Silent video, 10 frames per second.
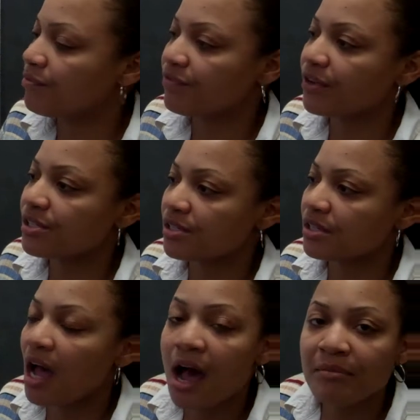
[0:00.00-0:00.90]
Versus
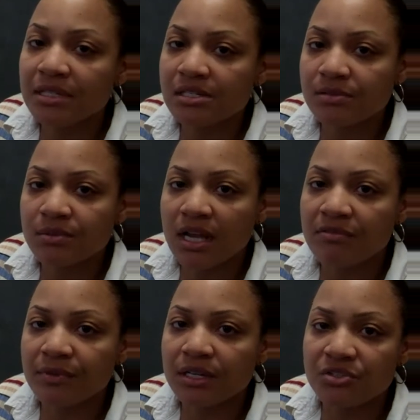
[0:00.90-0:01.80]
communism, the
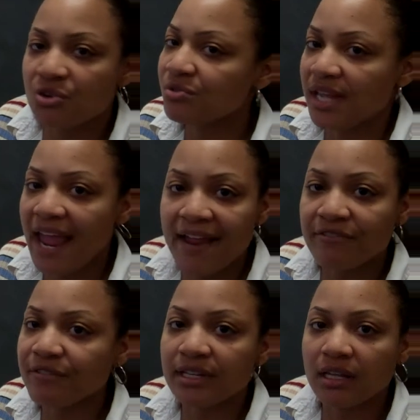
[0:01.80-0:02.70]
government controls
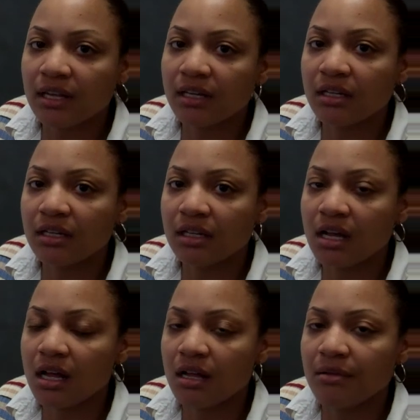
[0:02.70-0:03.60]
everything
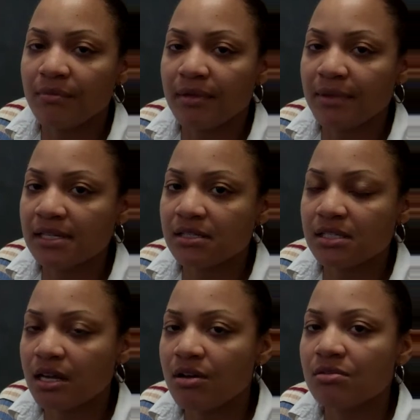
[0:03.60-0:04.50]
and basically
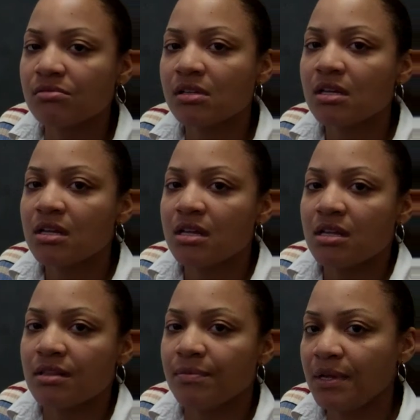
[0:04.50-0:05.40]
tells
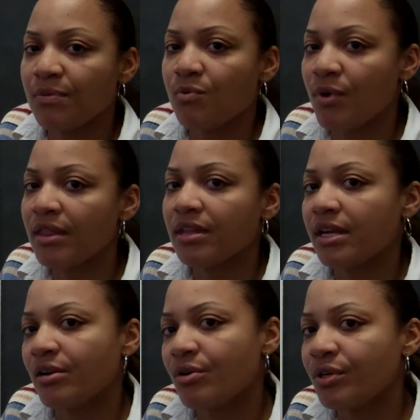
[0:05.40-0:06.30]
the people what they
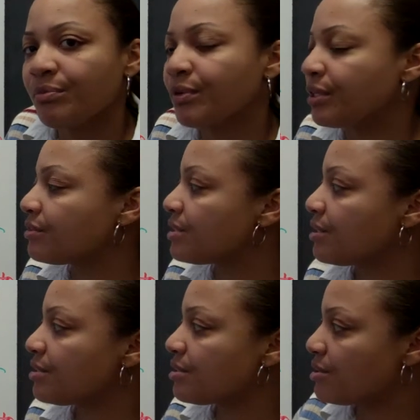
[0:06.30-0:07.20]
are going to produce. In
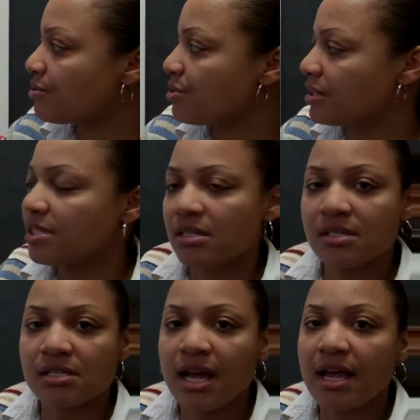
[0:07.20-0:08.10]
a socialistic
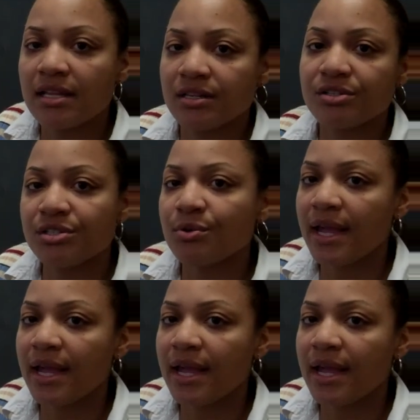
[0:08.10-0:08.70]
society, they're still